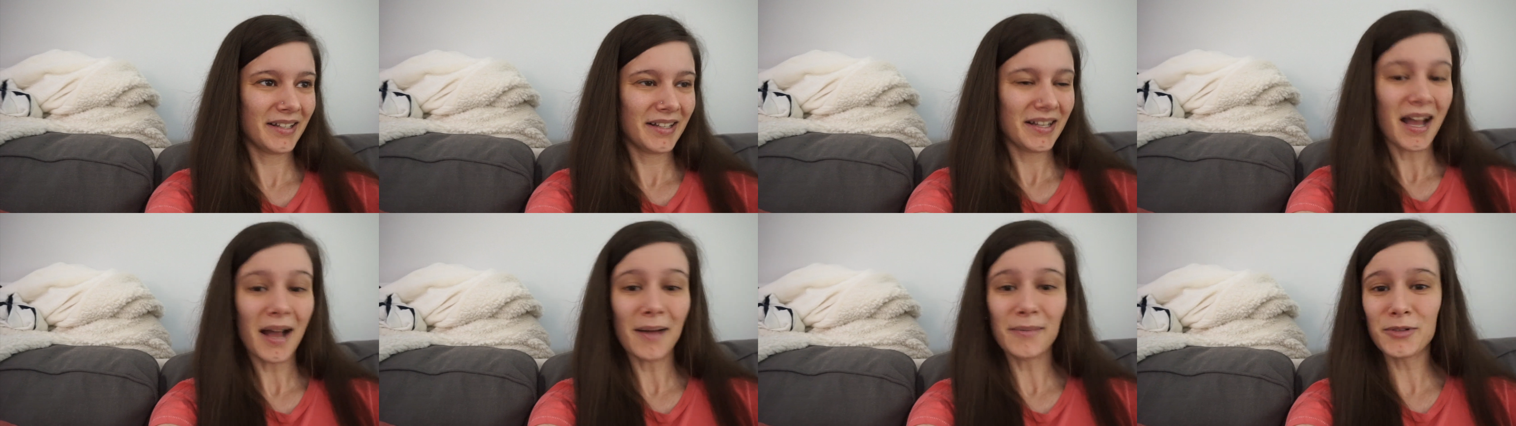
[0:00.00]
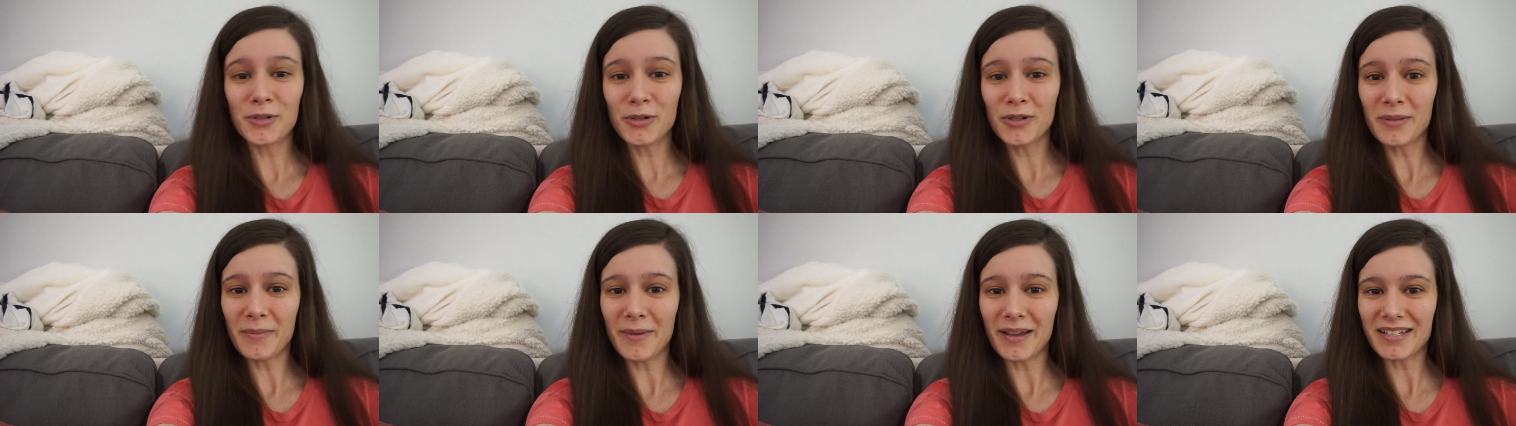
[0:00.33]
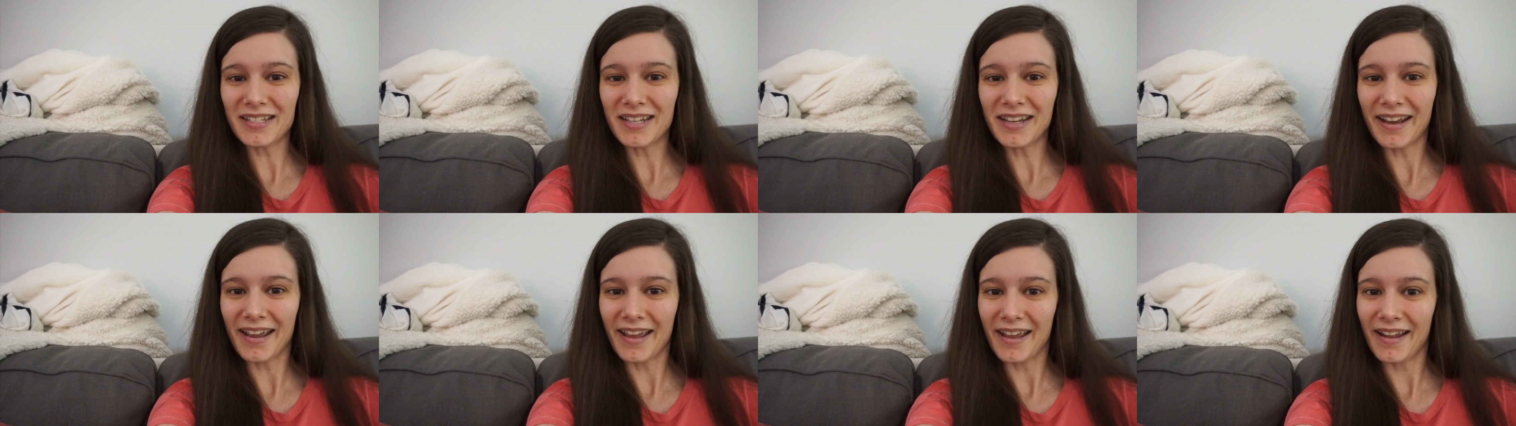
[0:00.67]
I'm doing the
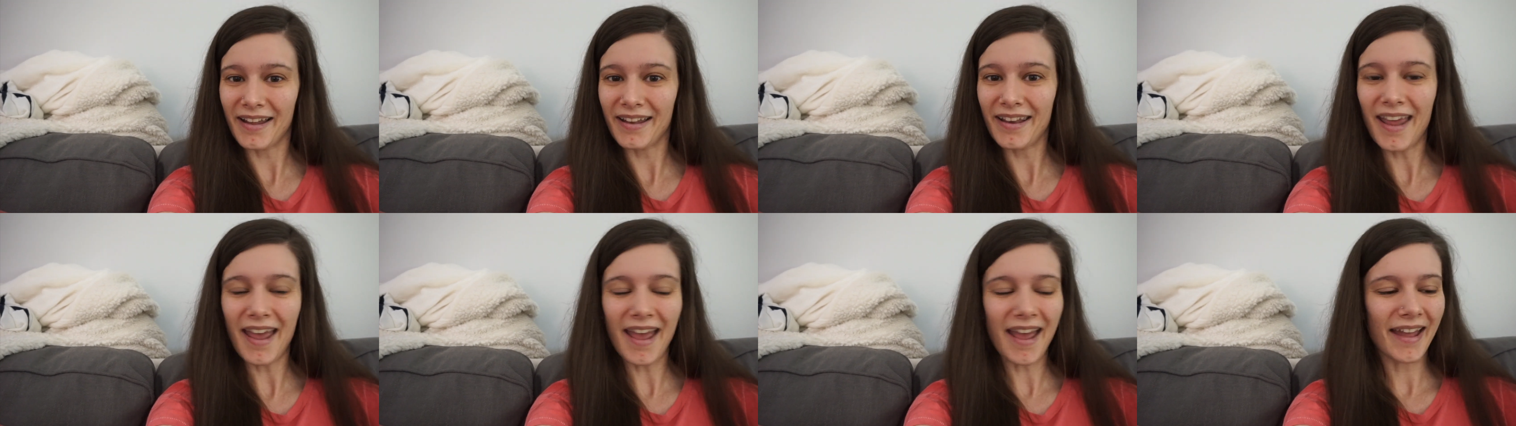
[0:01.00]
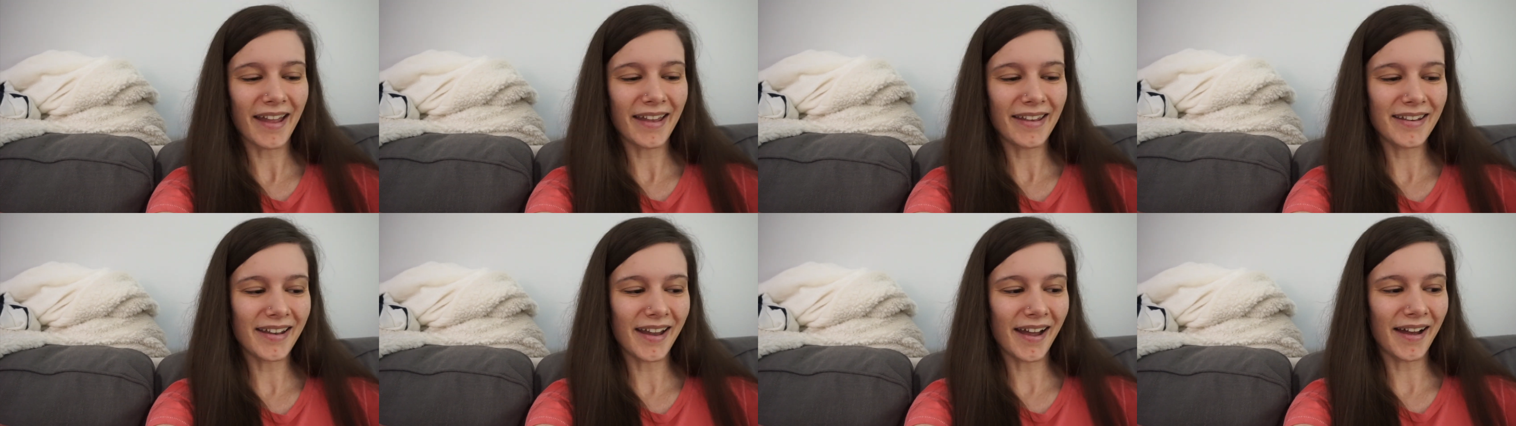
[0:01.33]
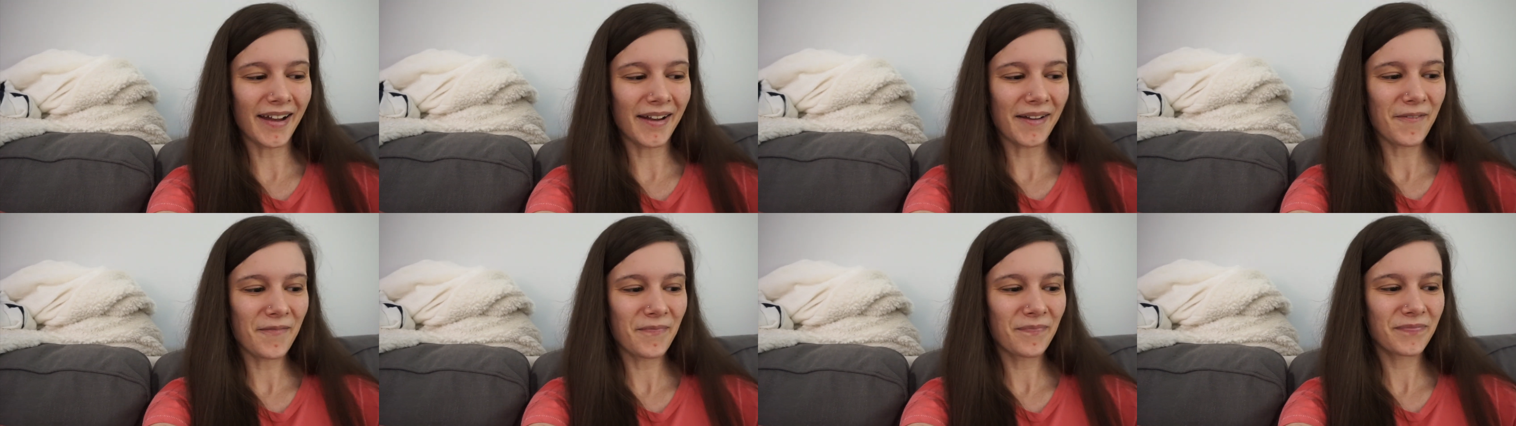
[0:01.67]
best I can. And
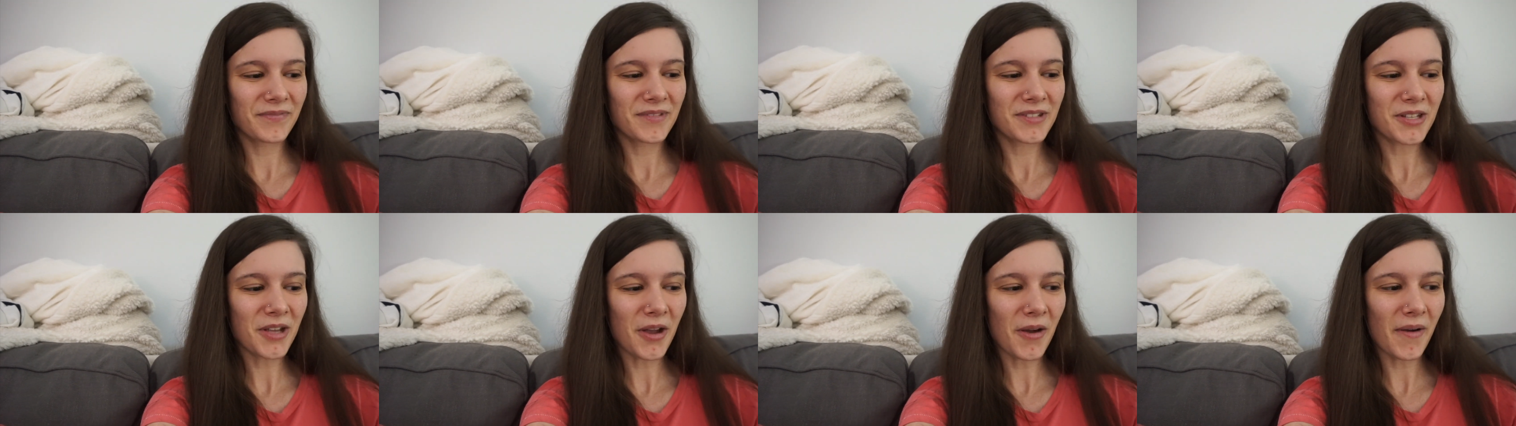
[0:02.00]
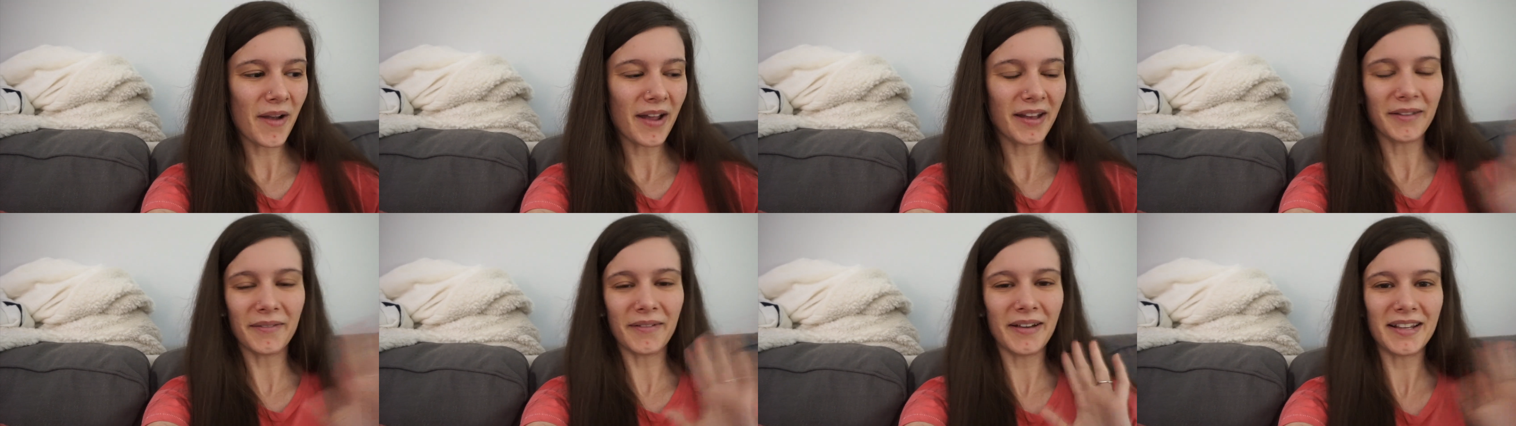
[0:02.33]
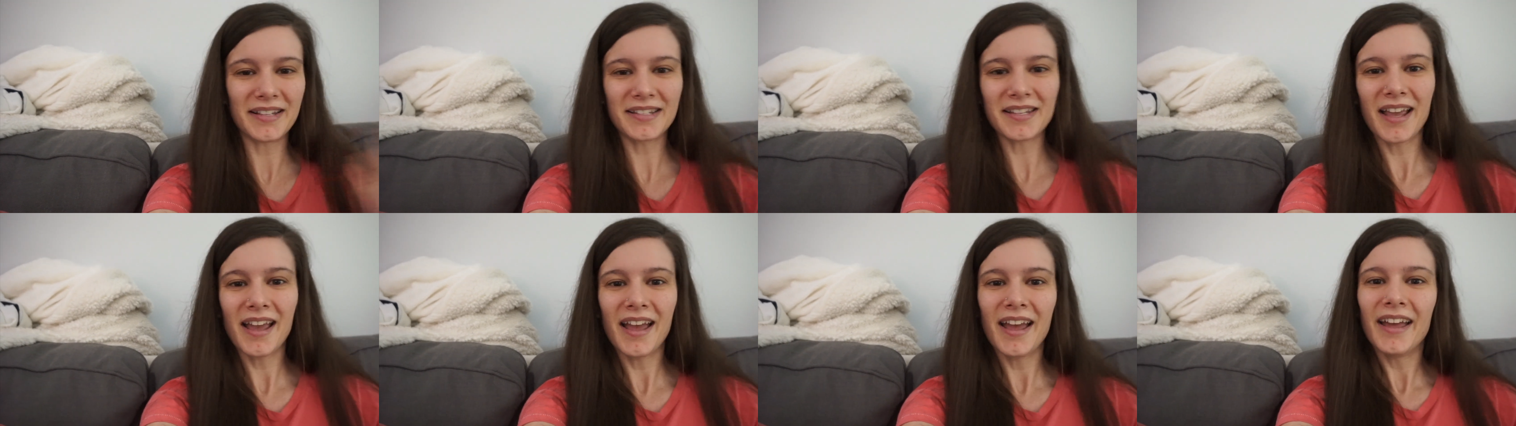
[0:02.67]
um, so anyways,